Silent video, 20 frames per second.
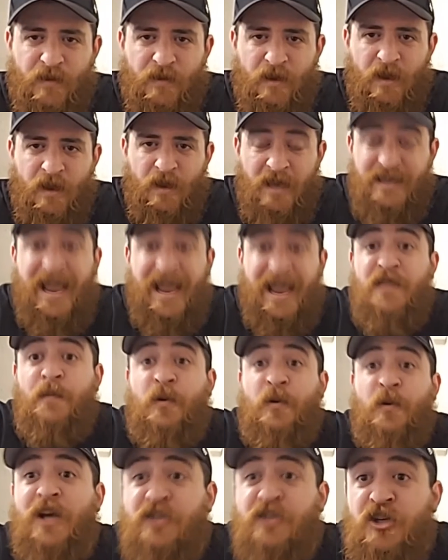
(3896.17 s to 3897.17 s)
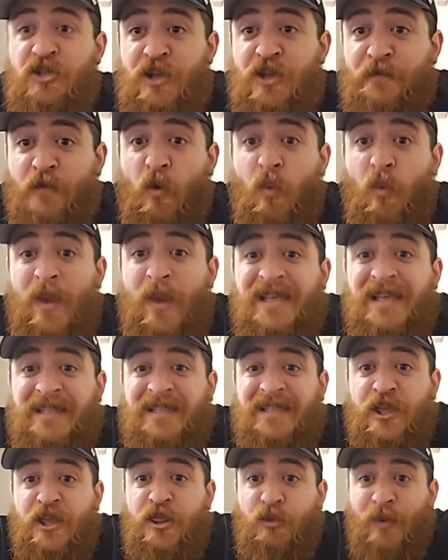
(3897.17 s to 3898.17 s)
Yeah, the production shit for Wii's like
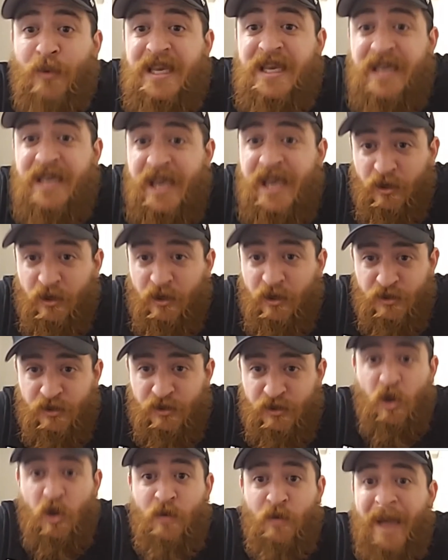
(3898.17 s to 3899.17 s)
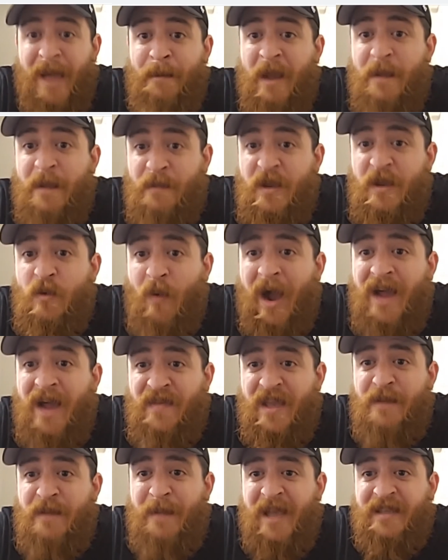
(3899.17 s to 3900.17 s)
3 years, so that might be why
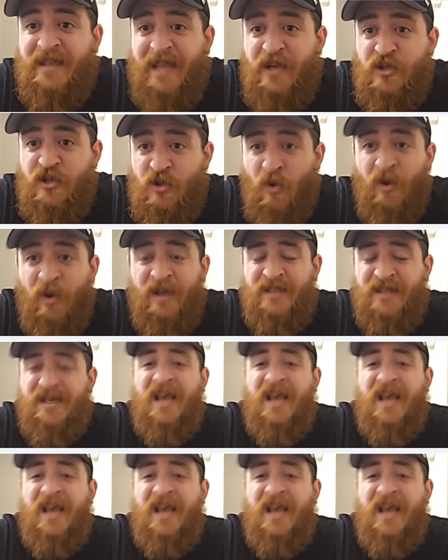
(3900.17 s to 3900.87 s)
they make that choice.